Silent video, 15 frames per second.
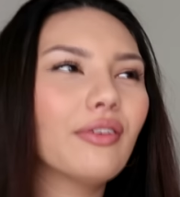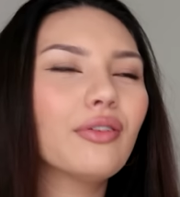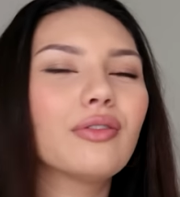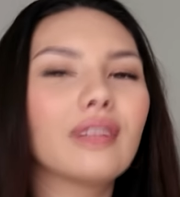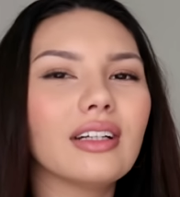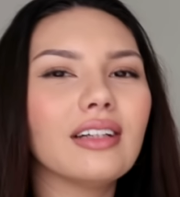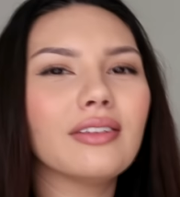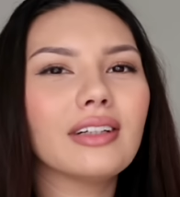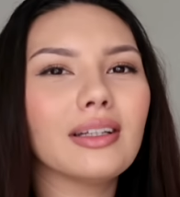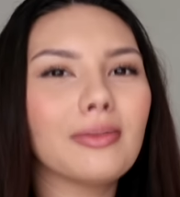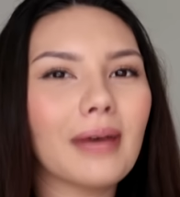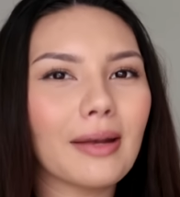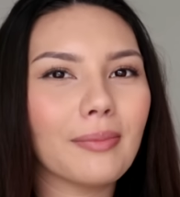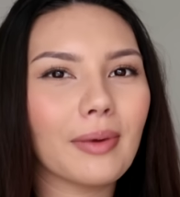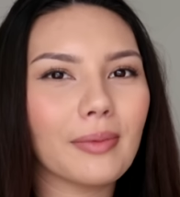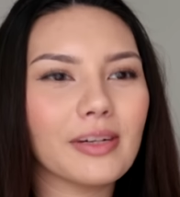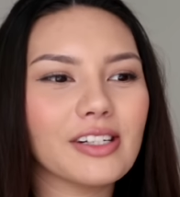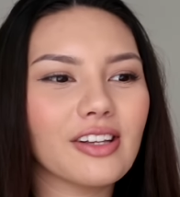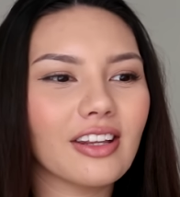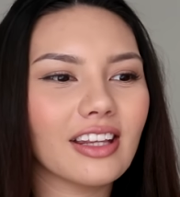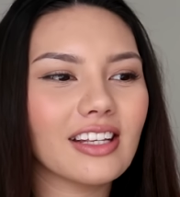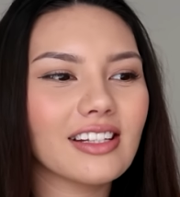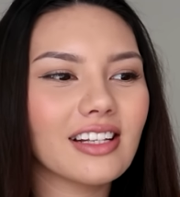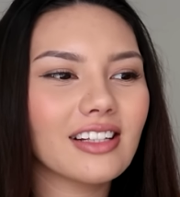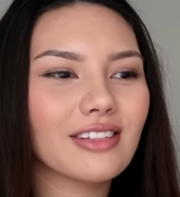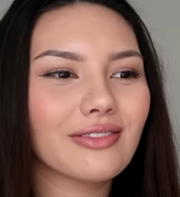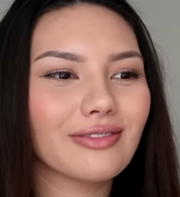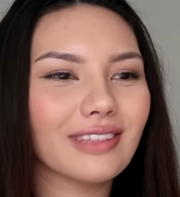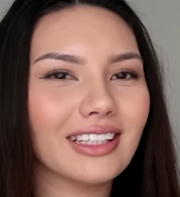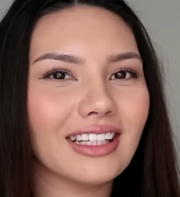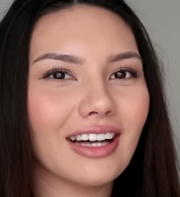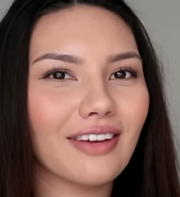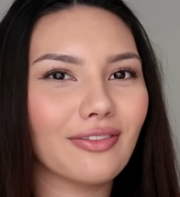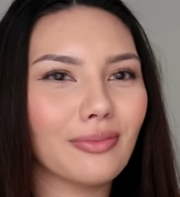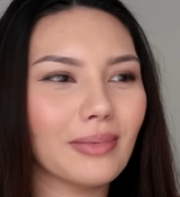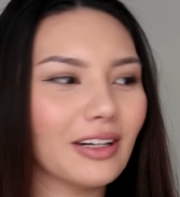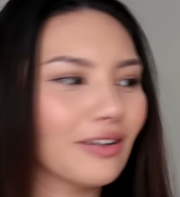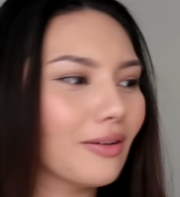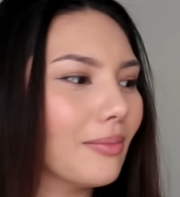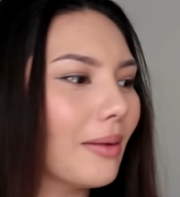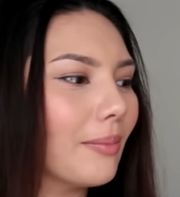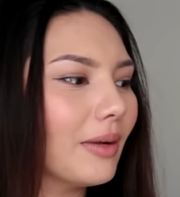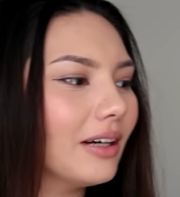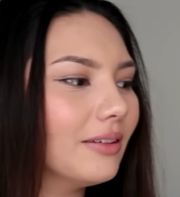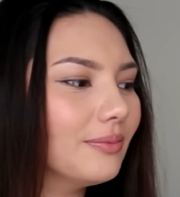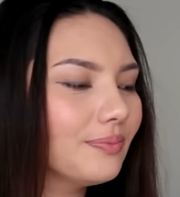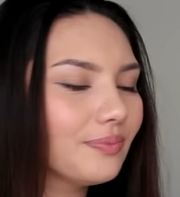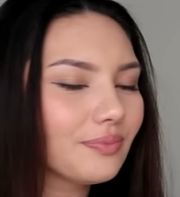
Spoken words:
really, really bad memory, so these things are really hard for me to remember.